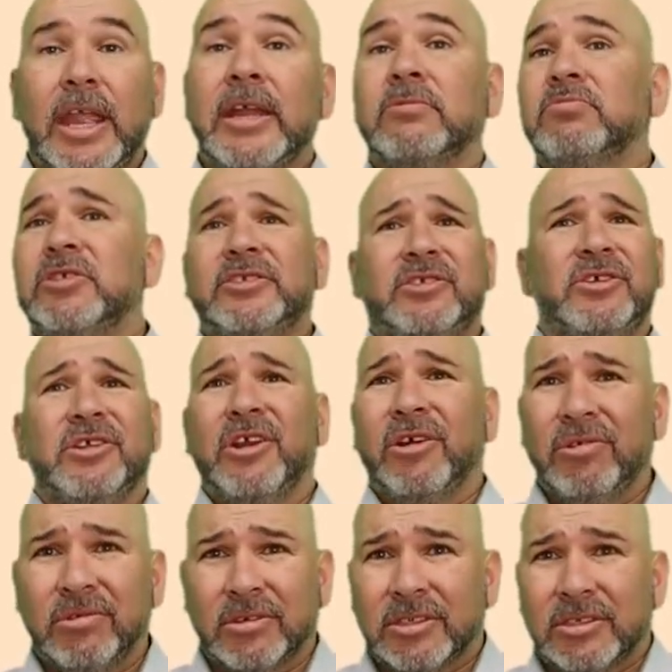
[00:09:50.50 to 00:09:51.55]
And just so you
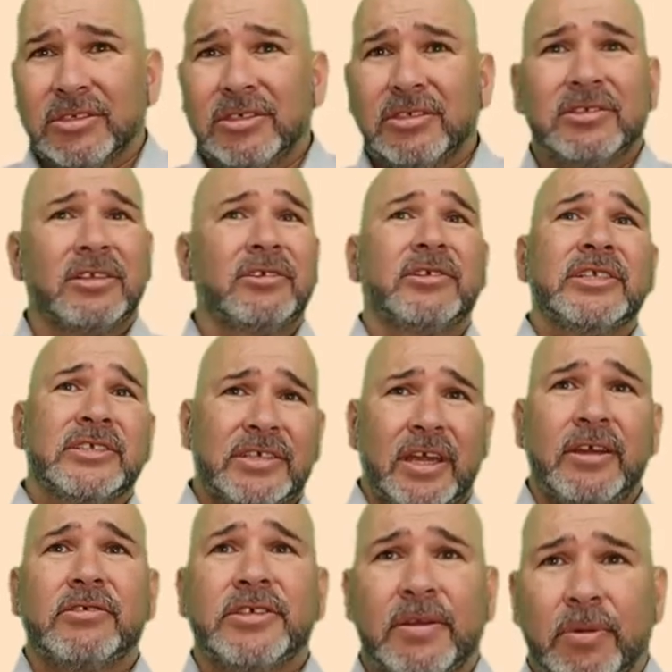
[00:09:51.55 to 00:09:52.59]
know, here's a little
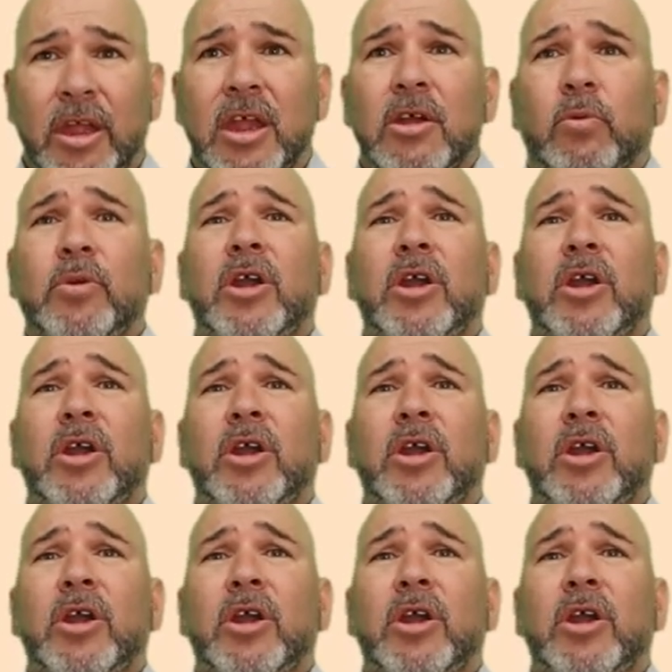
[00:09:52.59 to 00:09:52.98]
insider tip.